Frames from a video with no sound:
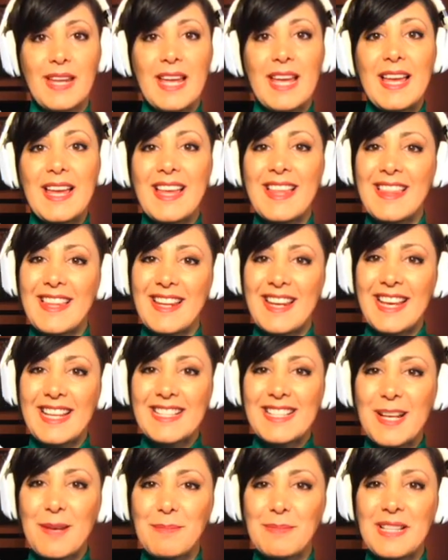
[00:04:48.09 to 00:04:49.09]
In the next
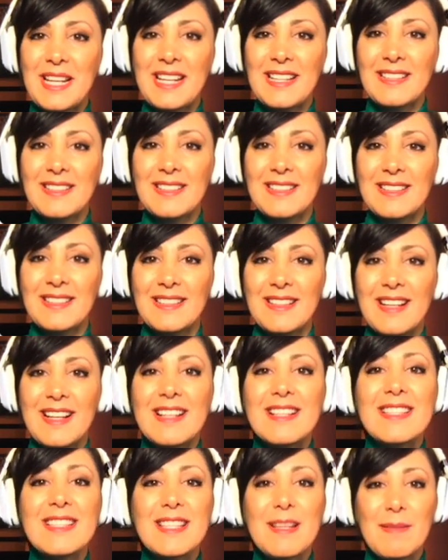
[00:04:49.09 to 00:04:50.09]
update,
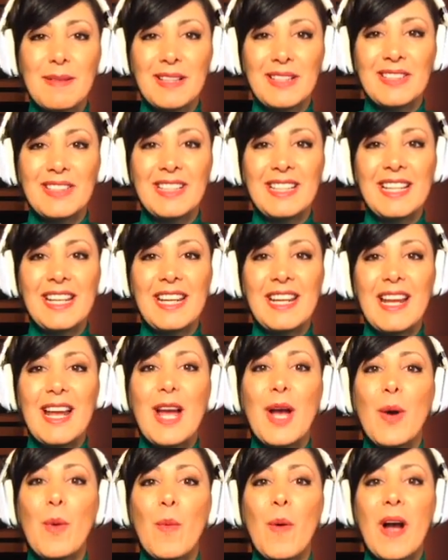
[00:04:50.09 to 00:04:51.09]
similarly,
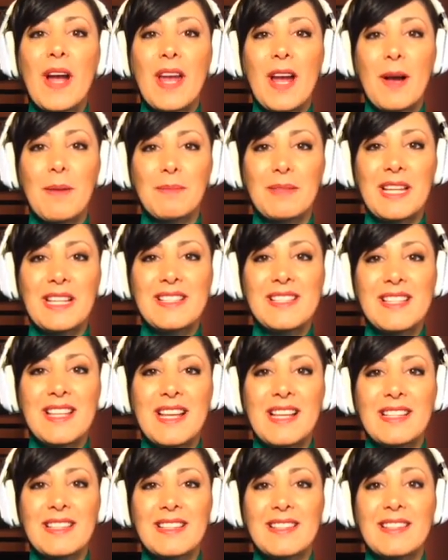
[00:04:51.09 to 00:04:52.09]
Y updates
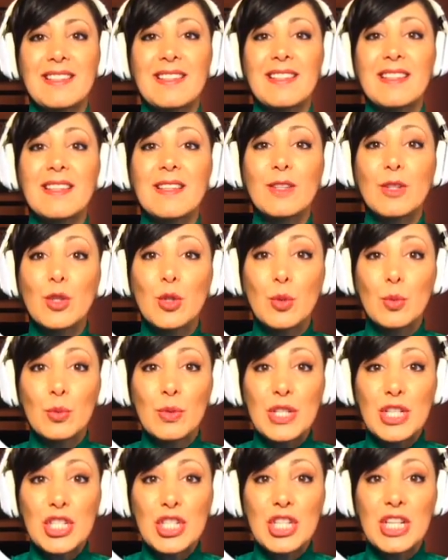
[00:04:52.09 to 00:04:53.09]
it to
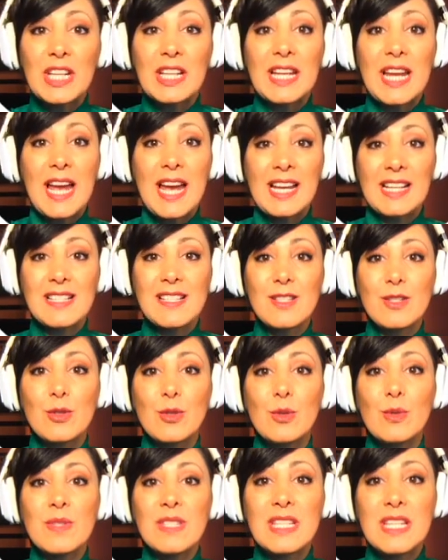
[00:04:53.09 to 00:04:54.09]
reaching X through
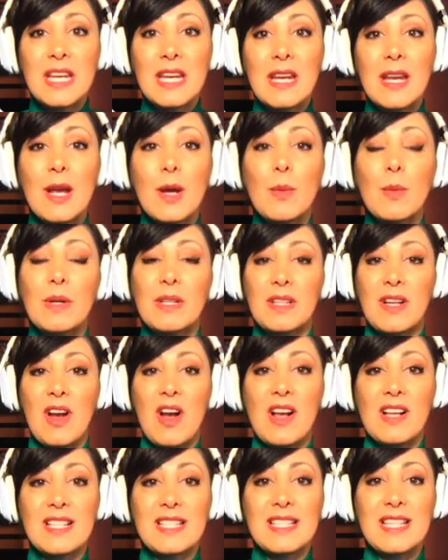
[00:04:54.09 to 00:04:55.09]
Z with
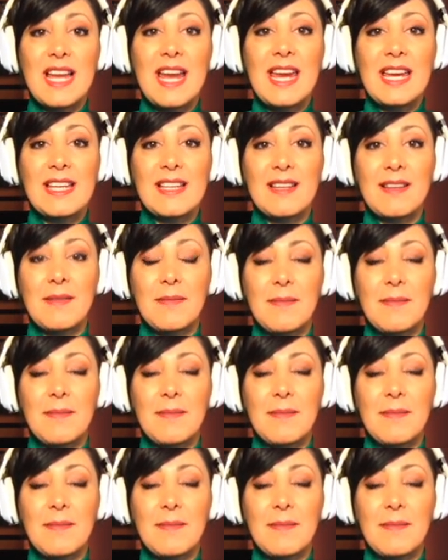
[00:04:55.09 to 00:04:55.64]
cost 8.